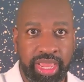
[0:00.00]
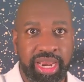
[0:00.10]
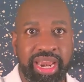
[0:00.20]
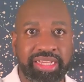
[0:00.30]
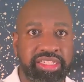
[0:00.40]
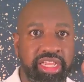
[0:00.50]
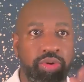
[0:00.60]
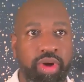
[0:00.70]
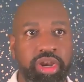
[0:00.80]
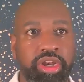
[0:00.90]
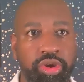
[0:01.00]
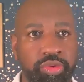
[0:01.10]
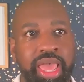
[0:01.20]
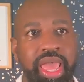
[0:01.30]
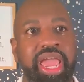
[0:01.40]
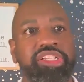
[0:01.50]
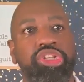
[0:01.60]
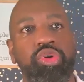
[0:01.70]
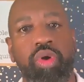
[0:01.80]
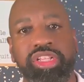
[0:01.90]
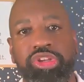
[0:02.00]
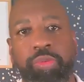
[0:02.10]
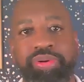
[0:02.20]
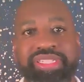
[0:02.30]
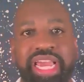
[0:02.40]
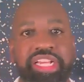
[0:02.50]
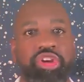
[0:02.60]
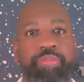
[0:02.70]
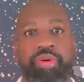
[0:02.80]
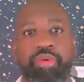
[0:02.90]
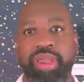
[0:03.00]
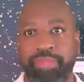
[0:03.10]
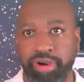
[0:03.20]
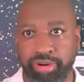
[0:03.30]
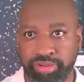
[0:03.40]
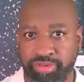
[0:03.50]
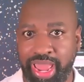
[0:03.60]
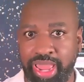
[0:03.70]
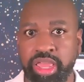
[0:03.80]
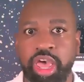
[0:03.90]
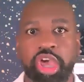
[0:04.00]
Next thing you want to do is you want to protect your perimeter, right?